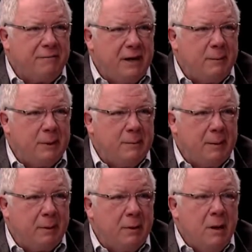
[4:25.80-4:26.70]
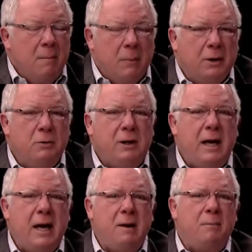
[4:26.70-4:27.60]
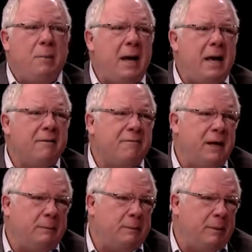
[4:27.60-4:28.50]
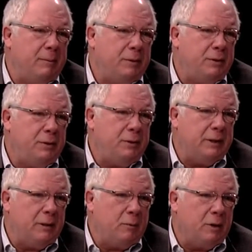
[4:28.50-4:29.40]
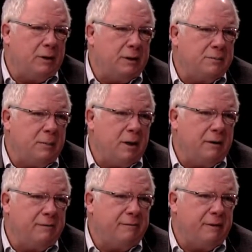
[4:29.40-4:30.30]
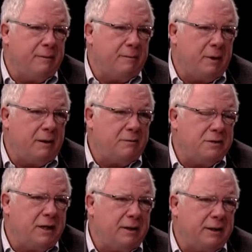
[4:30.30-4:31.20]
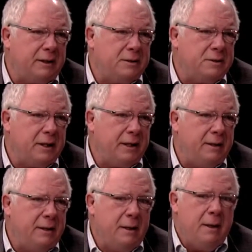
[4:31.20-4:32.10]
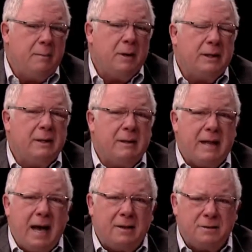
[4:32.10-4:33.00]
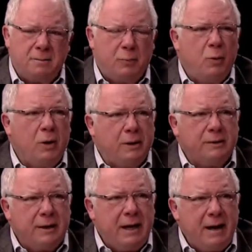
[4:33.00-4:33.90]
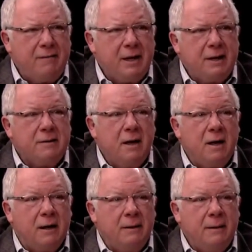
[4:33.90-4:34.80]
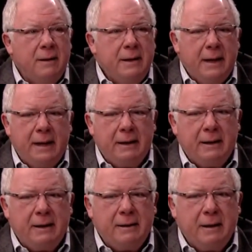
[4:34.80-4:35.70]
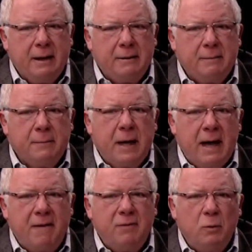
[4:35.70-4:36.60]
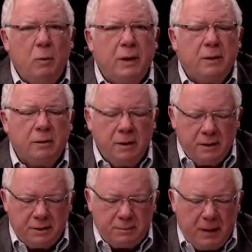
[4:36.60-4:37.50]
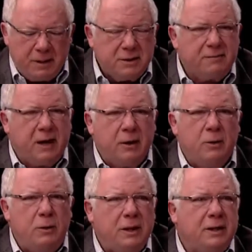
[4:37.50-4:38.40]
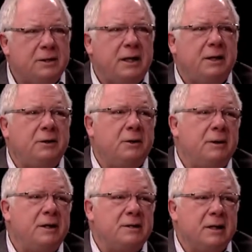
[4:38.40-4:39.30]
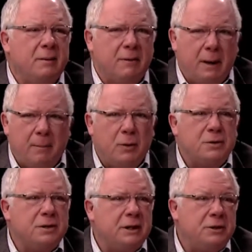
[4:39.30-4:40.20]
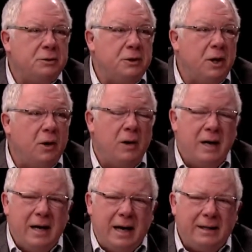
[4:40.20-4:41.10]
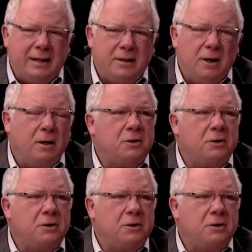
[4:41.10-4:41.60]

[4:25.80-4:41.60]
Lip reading: a family member. But you can pay a family member to do that work as part of settling the estate. But that's important to have that done and have the will specify who the executor is and a person that you know. And the adult